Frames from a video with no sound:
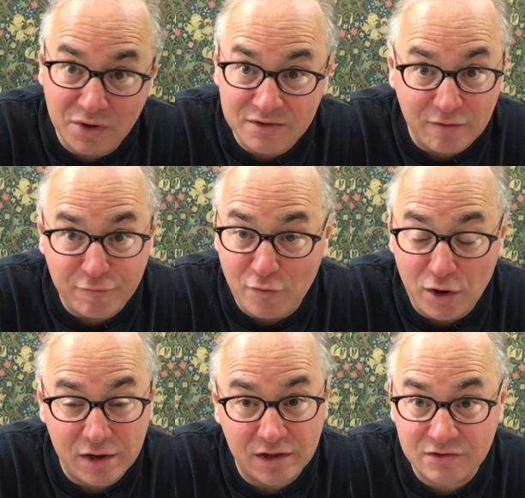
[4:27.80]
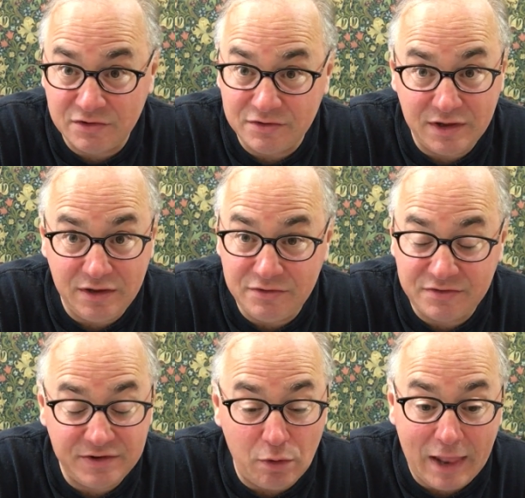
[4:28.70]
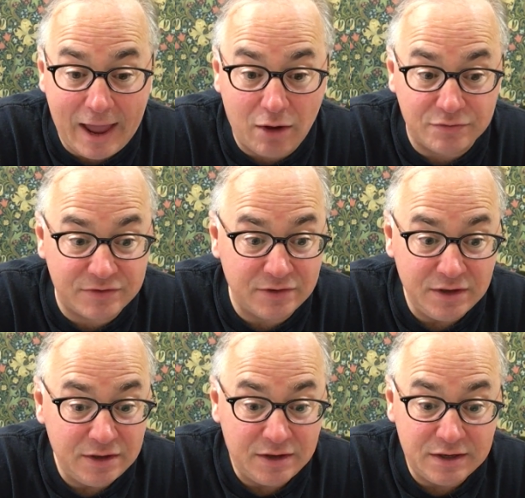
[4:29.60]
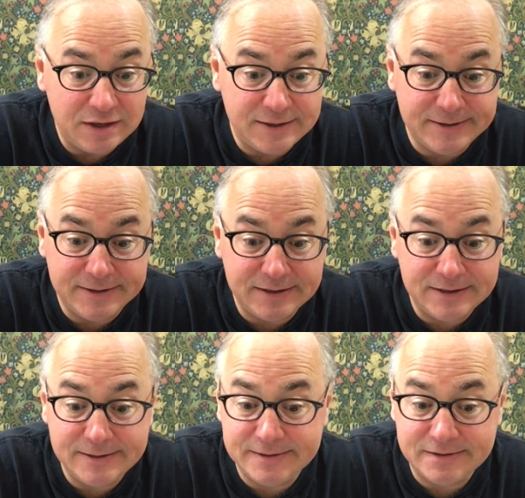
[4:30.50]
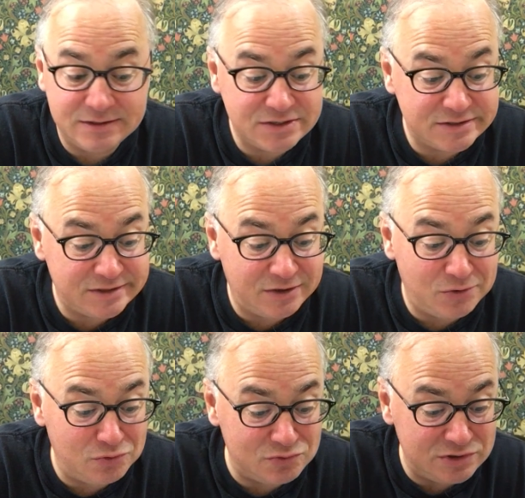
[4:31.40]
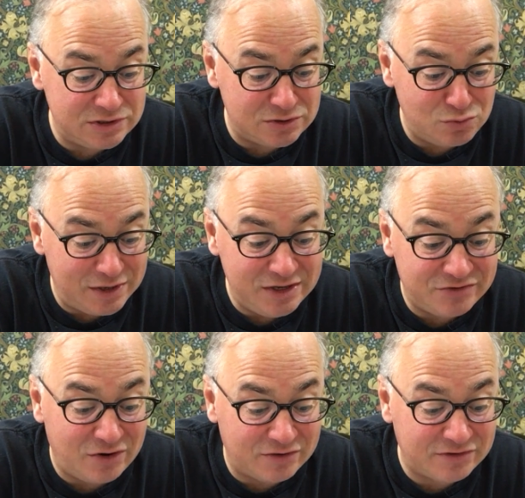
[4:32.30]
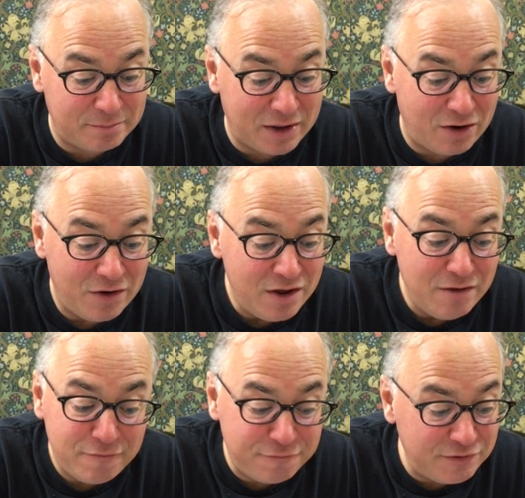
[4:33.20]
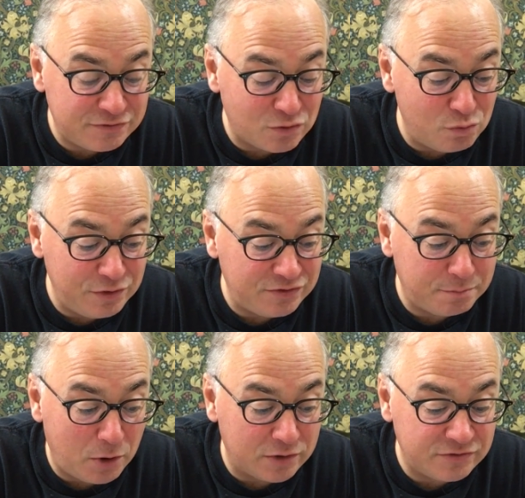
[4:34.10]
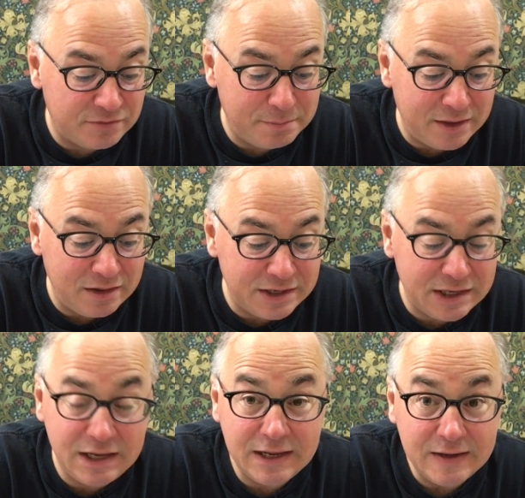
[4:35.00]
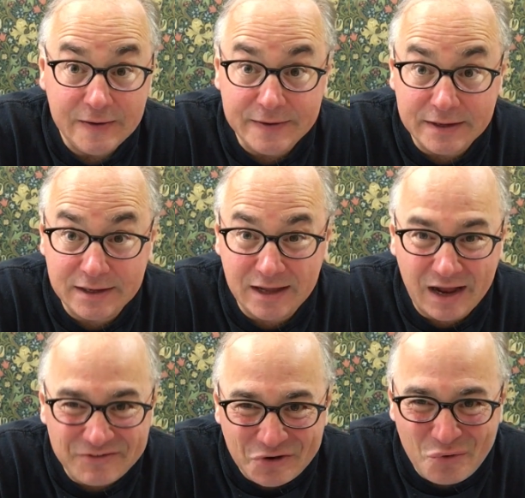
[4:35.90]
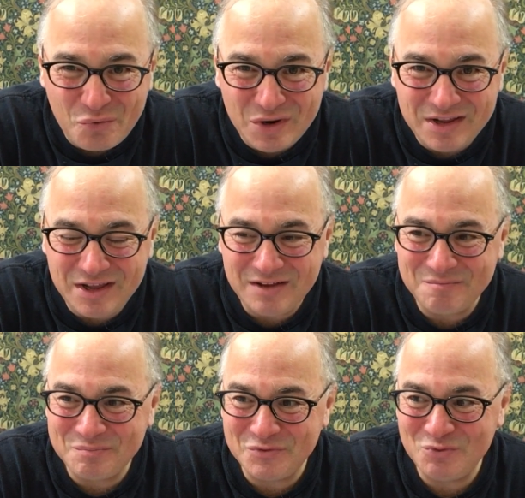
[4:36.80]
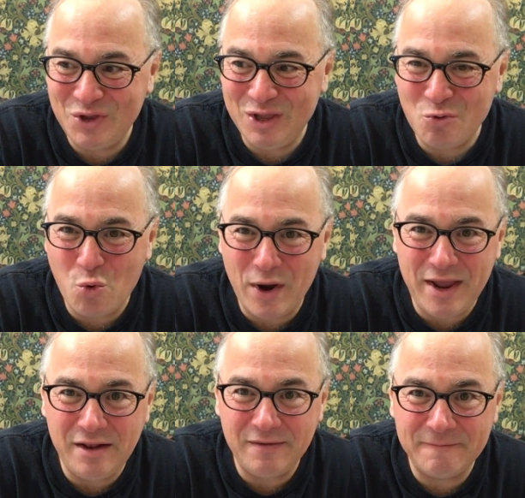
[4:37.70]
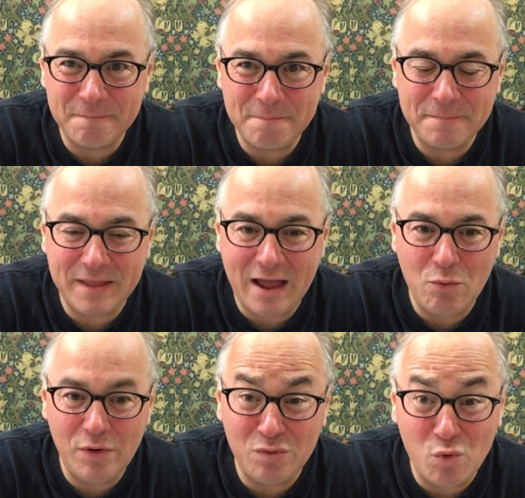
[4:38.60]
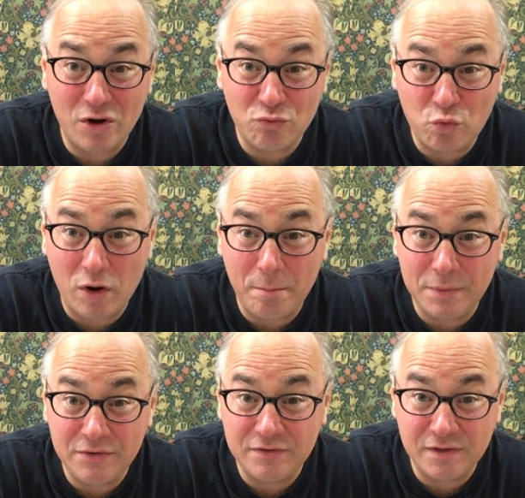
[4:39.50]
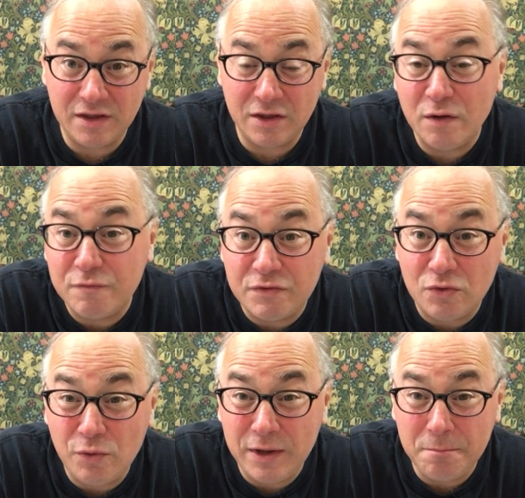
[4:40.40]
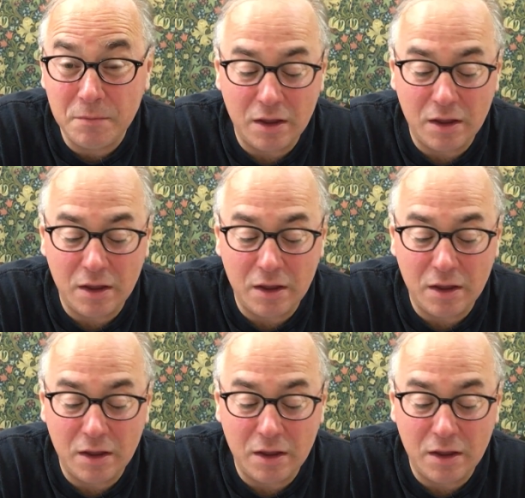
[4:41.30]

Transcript: the verdict is still out. Uh, so, you know, when he talks about fiscal responsibility, uh, I don't really equate that with what Trump is thinking of doing.